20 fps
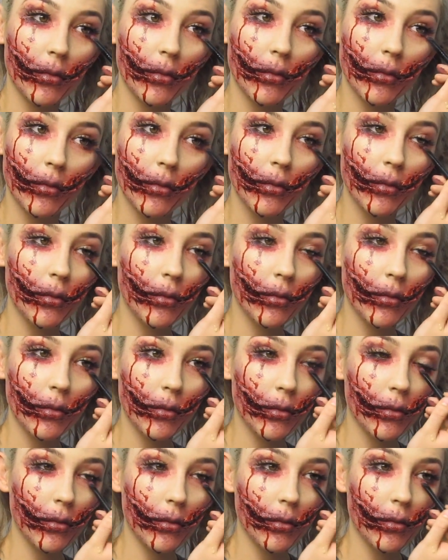It's just a
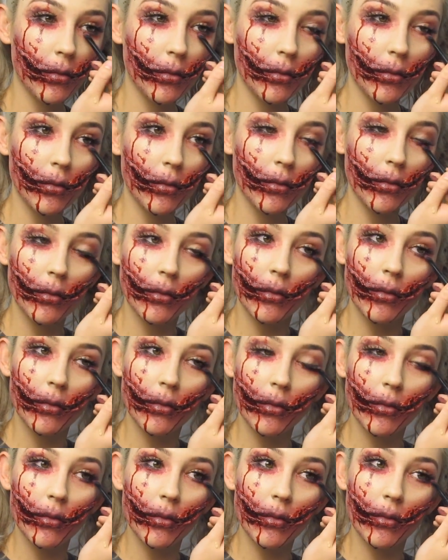stickier format,
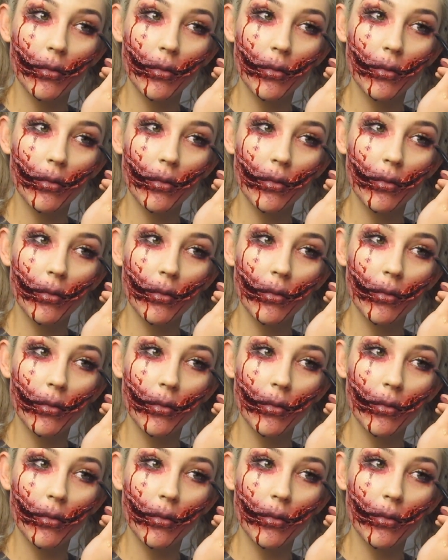and it